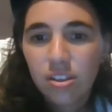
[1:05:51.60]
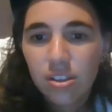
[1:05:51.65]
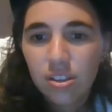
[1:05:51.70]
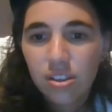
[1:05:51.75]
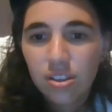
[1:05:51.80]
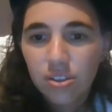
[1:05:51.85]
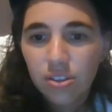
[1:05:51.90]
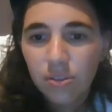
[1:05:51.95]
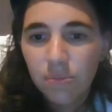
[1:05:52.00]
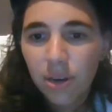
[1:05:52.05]

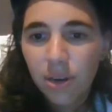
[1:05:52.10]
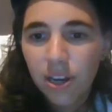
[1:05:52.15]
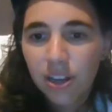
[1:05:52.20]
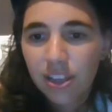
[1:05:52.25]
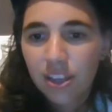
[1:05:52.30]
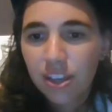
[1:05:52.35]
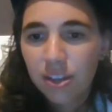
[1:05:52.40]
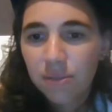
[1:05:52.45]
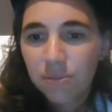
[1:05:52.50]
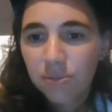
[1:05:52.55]
"You might
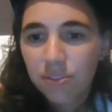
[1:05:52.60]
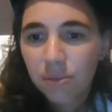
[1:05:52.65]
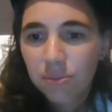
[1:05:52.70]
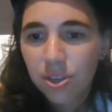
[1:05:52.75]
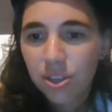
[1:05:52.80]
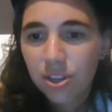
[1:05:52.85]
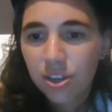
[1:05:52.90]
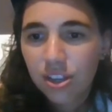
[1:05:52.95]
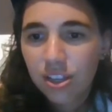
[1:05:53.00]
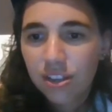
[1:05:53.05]
keep some
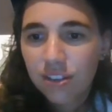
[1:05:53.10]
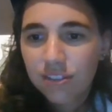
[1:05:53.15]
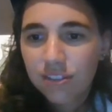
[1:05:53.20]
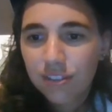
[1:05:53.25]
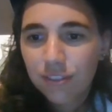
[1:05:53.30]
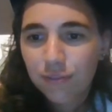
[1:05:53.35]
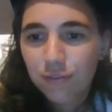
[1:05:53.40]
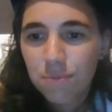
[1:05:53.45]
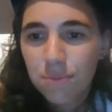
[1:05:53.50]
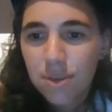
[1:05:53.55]
of your
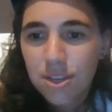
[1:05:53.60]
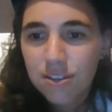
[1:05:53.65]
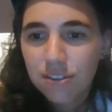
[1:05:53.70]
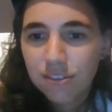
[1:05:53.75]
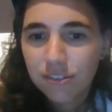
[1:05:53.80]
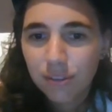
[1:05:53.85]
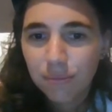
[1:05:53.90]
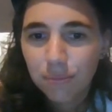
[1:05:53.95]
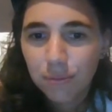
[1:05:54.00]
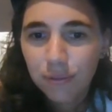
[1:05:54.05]
kisses for me,
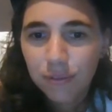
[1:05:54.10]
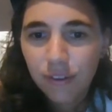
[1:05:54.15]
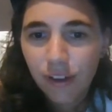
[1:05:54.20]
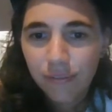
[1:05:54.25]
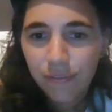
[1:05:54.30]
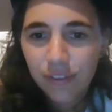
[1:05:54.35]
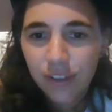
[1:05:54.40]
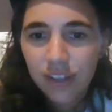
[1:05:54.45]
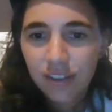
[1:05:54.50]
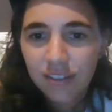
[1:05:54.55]
Sybil, I
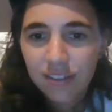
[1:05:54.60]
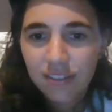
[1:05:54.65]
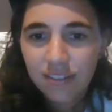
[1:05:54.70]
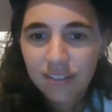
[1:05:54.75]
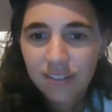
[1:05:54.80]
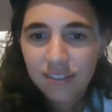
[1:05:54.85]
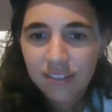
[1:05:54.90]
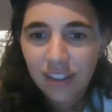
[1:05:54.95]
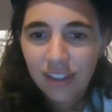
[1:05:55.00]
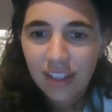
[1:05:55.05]
think,"
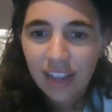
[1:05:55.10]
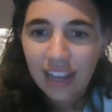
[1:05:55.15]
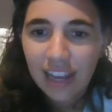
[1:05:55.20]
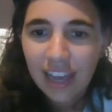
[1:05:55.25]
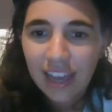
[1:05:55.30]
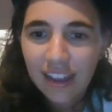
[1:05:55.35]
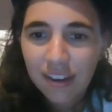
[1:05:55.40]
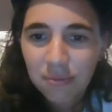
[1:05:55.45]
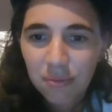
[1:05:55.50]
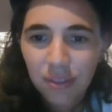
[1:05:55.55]
said the
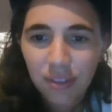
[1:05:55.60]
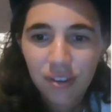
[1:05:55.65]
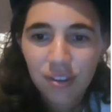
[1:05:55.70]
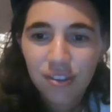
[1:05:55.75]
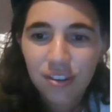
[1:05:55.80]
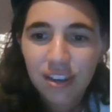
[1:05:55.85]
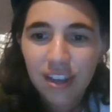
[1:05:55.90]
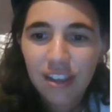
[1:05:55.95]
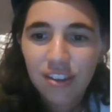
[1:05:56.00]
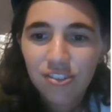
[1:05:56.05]
lad with a
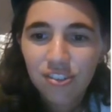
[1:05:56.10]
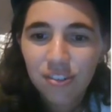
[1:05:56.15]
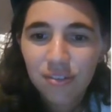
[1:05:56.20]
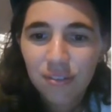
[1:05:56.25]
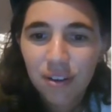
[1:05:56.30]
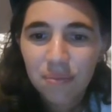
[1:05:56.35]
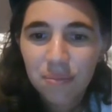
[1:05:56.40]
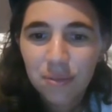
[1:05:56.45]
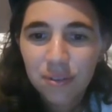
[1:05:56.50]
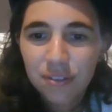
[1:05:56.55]
good-natured
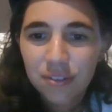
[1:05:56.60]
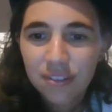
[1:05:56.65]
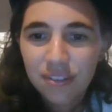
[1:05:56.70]
grumble.